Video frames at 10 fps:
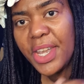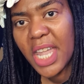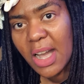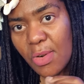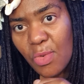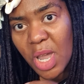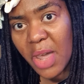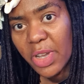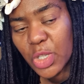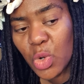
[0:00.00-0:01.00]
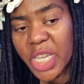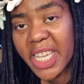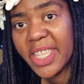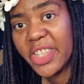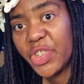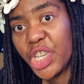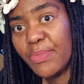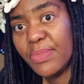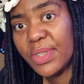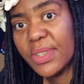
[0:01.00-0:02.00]
Now, when I was looking at the
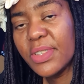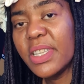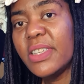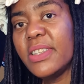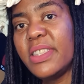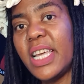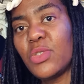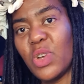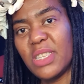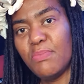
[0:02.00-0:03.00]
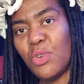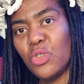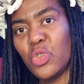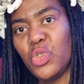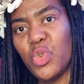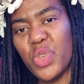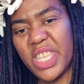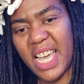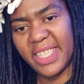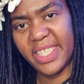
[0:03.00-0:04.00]
dreams, uh, that was more to do
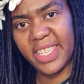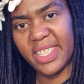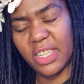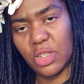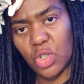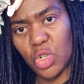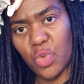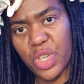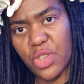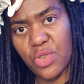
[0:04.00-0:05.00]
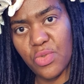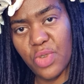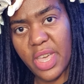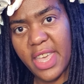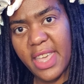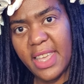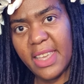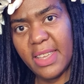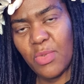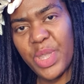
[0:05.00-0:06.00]
with ancestors showing you.
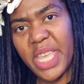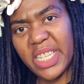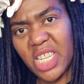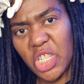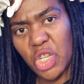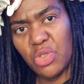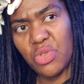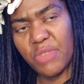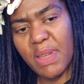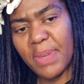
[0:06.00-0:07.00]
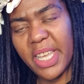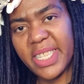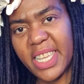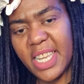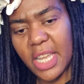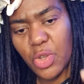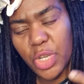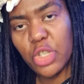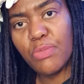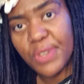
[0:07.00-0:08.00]
Uh, when they're teaching you, remember as a healer, you
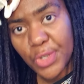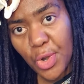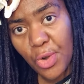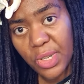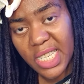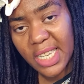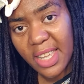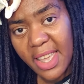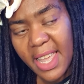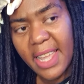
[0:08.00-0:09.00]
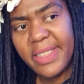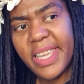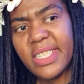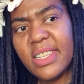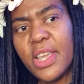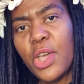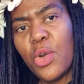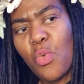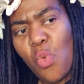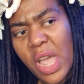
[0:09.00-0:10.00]
need to be taught that
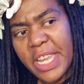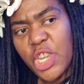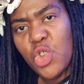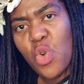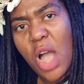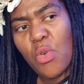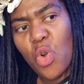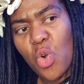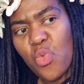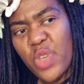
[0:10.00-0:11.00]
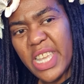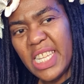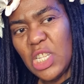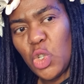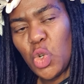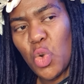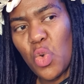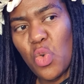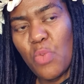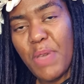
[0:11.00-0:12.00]
when you are going
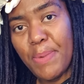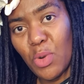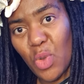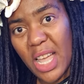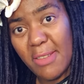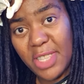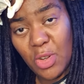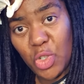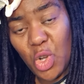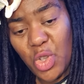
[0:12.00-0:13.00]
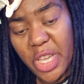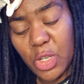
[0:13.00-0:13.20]
to, people will come, they'll show you